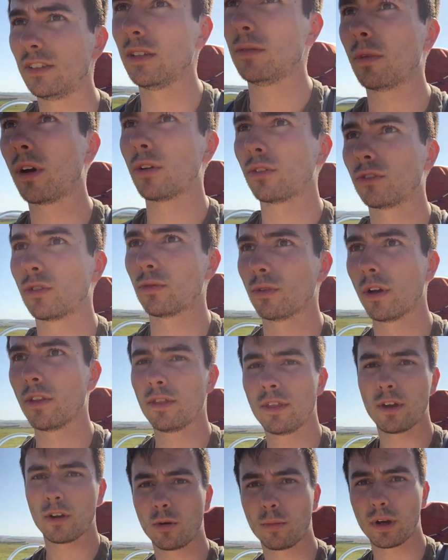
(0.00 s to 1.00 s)
miles to
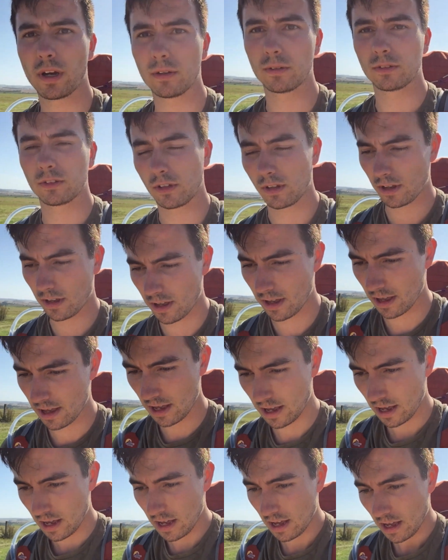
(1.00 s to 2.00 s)
run, thereabouts.
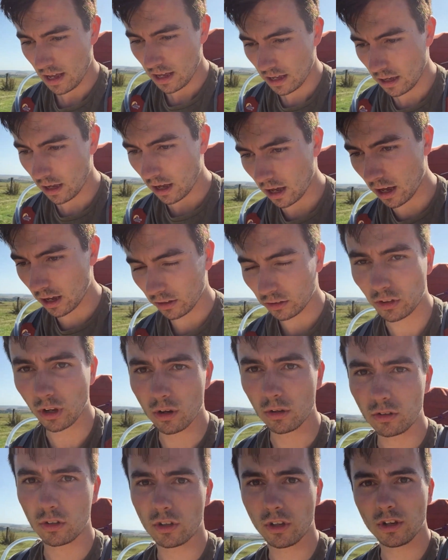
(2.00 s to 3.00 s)
It's
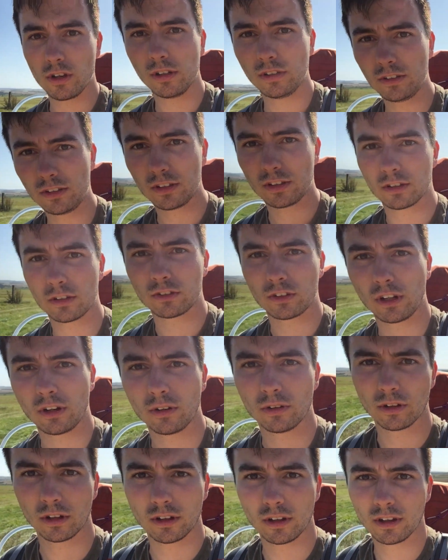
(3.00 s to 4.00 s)
going good, still
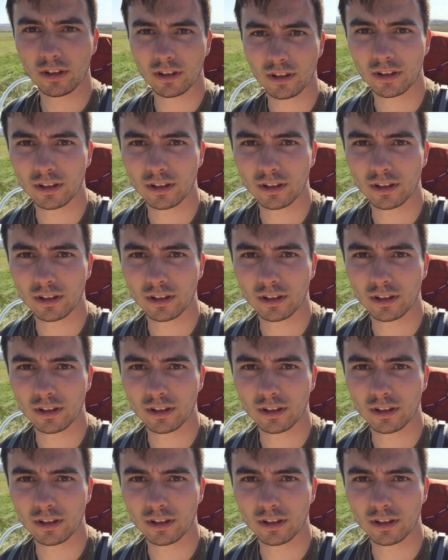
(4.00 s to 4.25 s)
on the